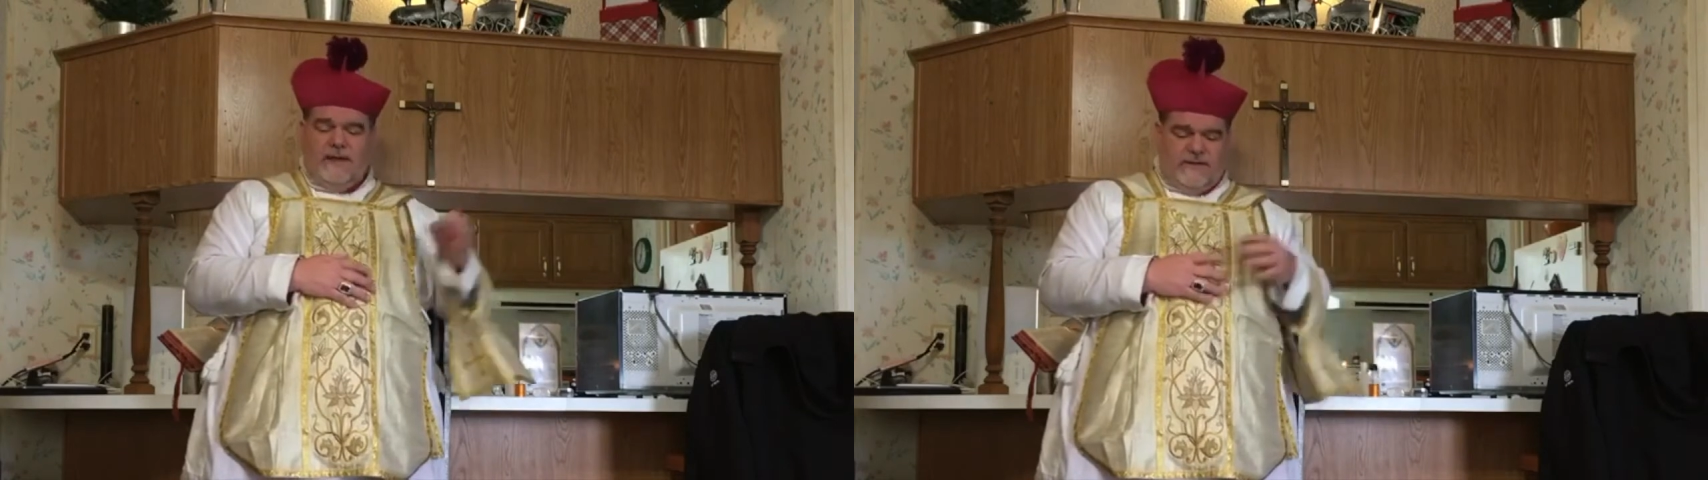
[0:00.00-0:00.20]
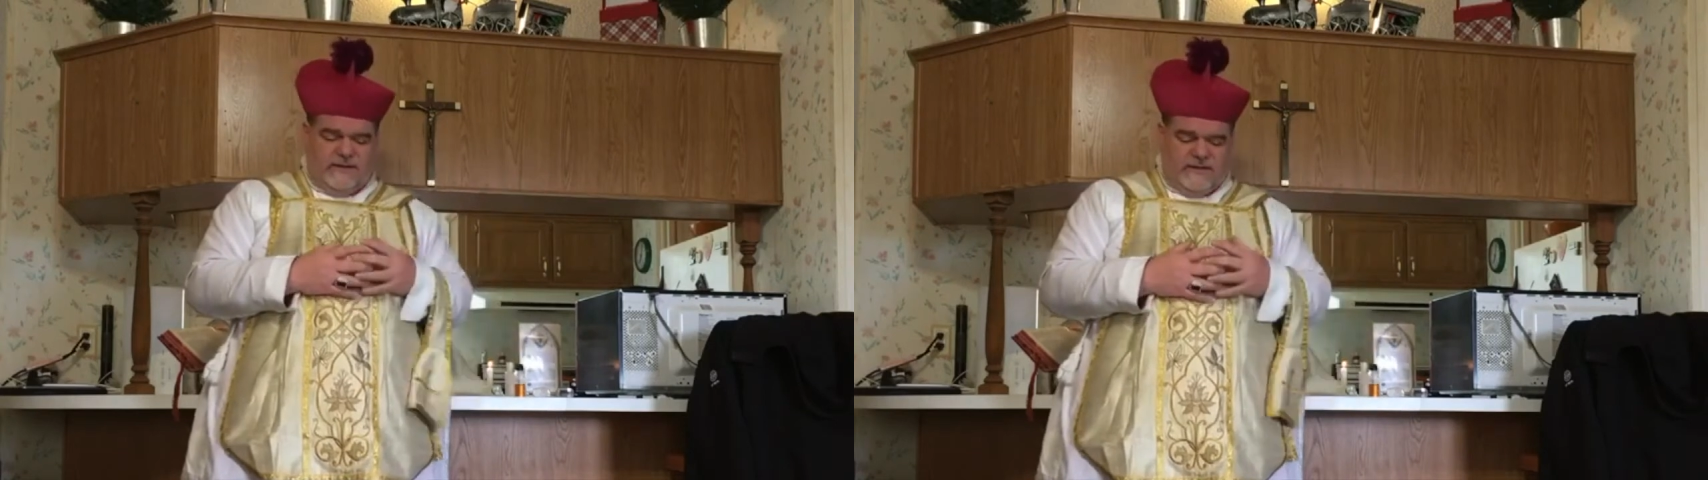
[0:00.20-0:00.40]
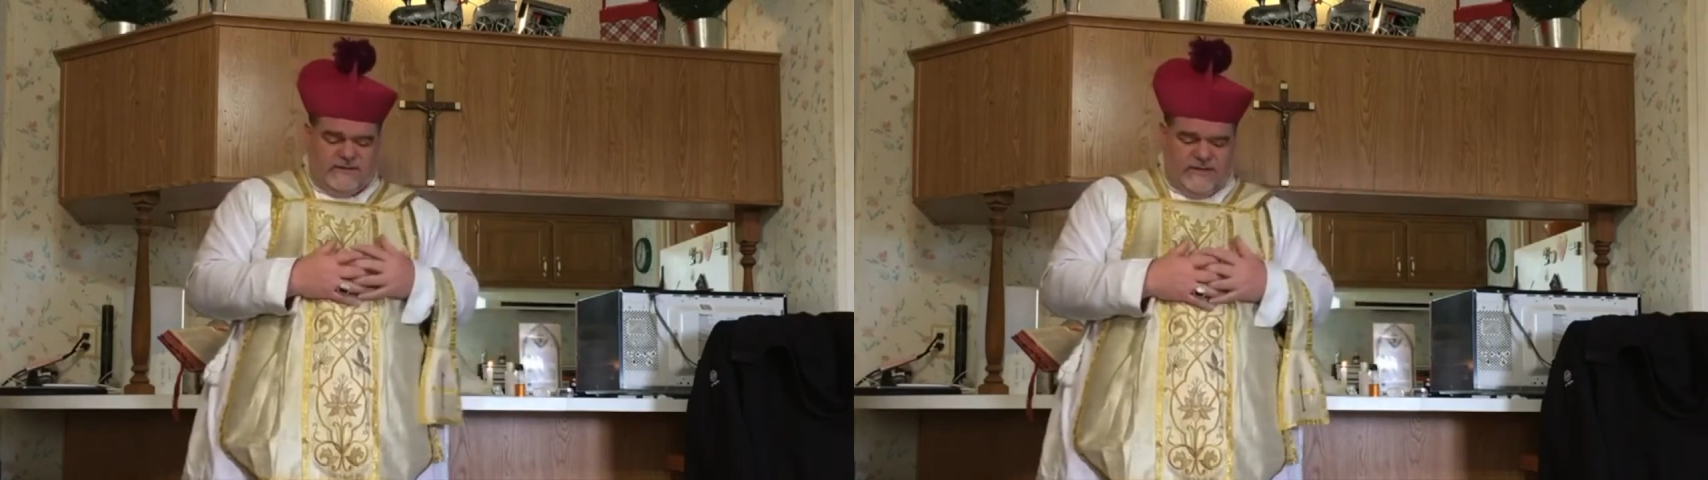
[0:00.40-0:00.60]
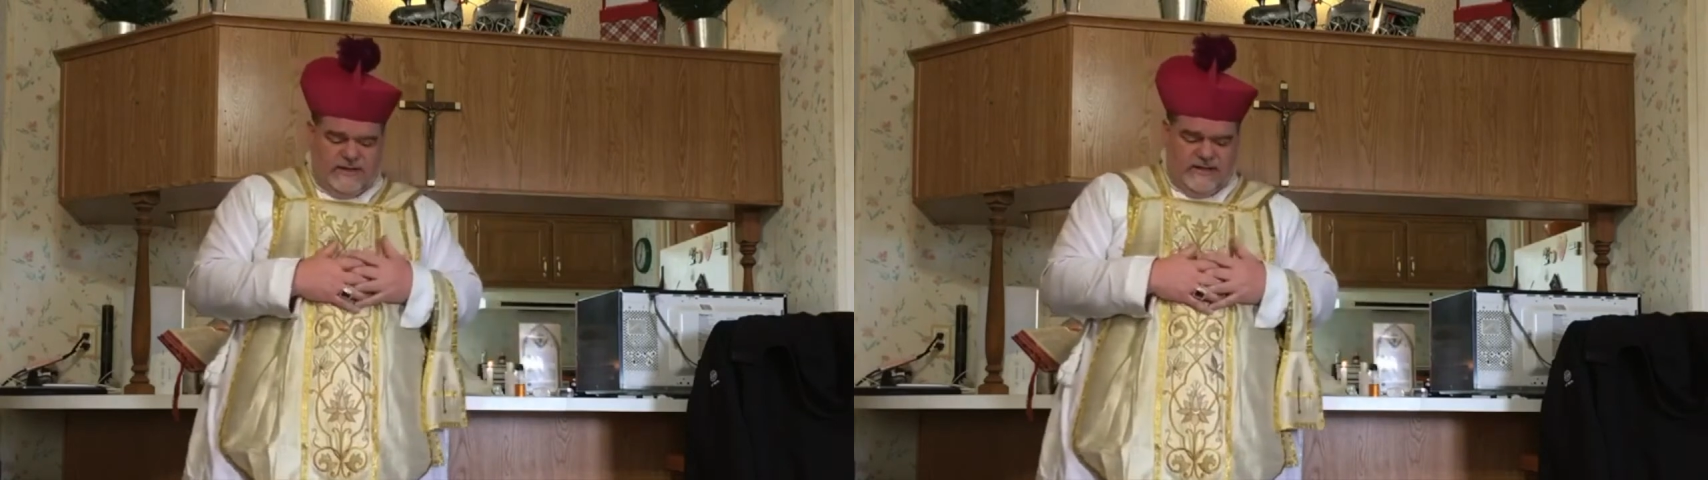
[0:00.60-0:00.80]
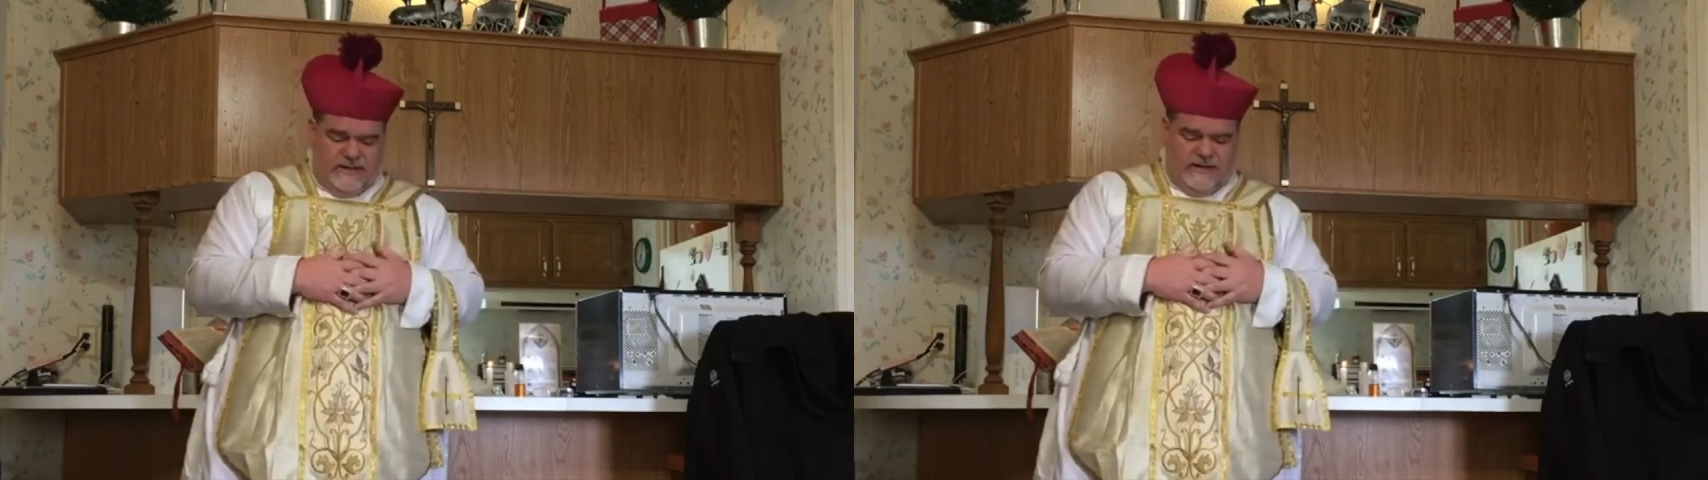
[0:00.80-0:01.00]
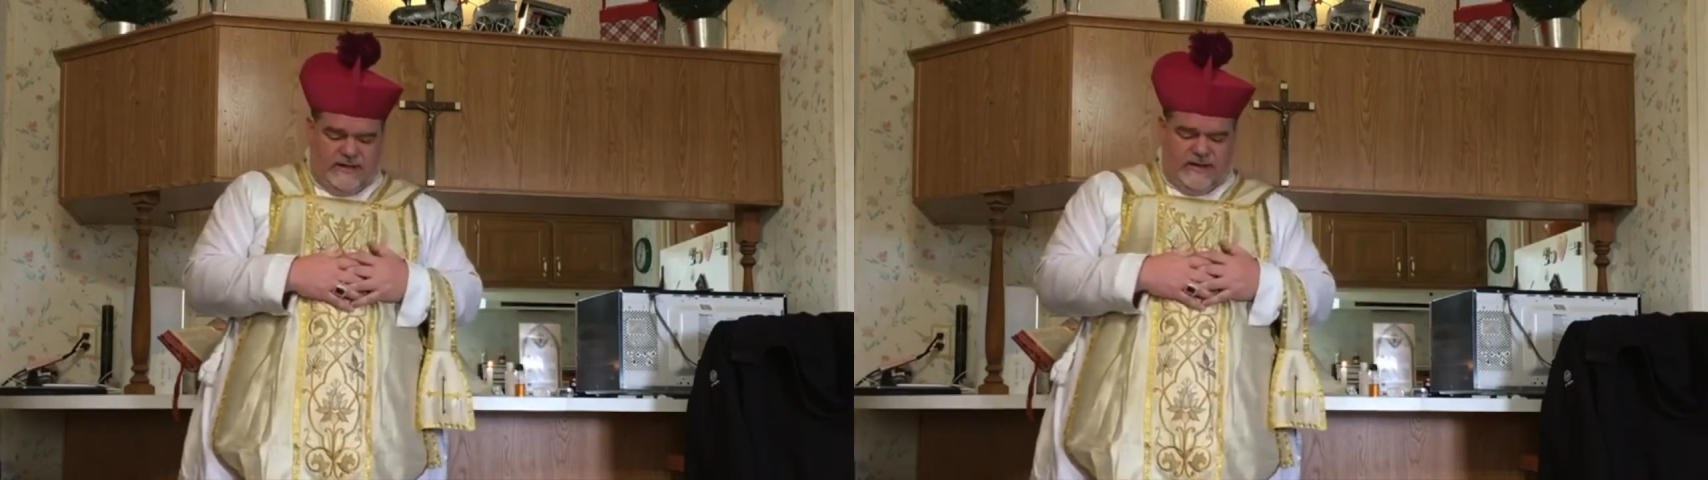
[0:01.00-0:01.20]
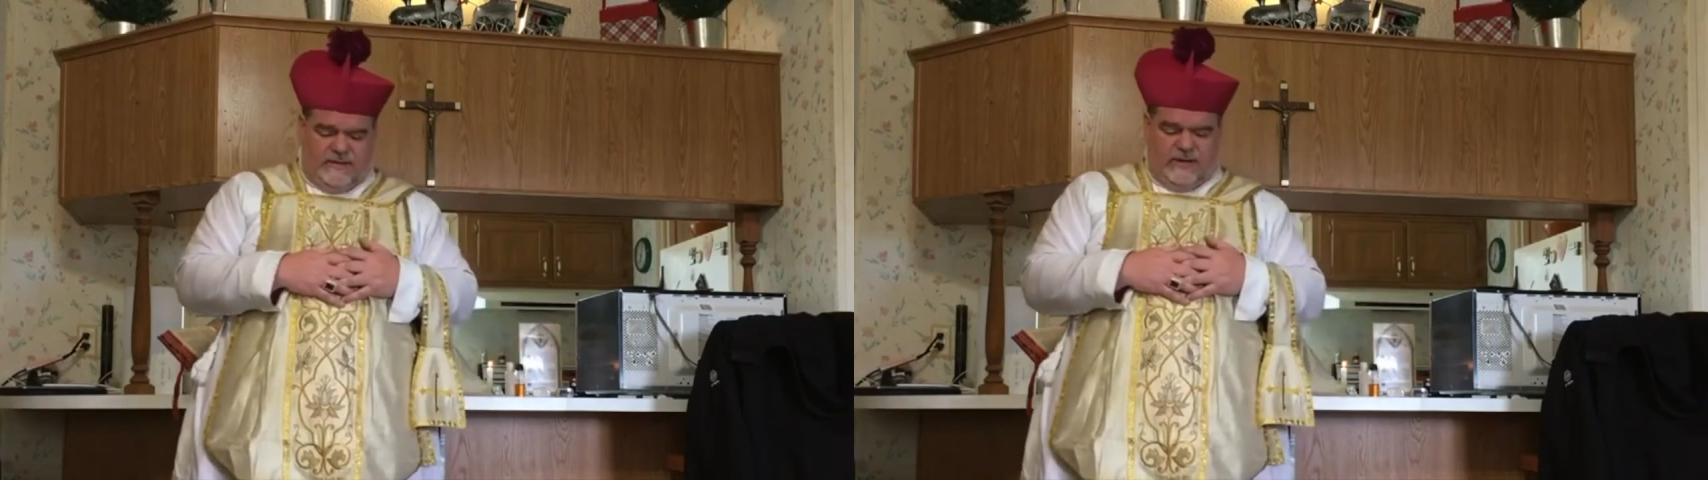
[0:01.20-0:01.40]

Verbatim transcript: And that, is, it, it, it,